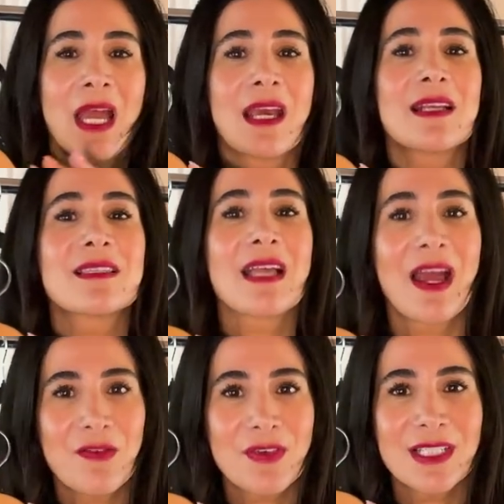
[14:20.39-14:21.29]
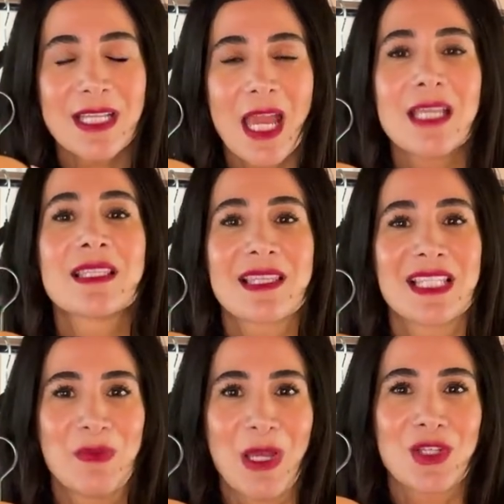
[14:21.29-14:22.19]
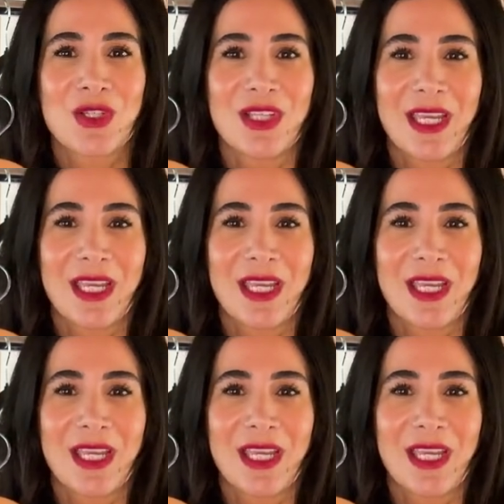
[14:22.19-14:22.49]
because every day is the special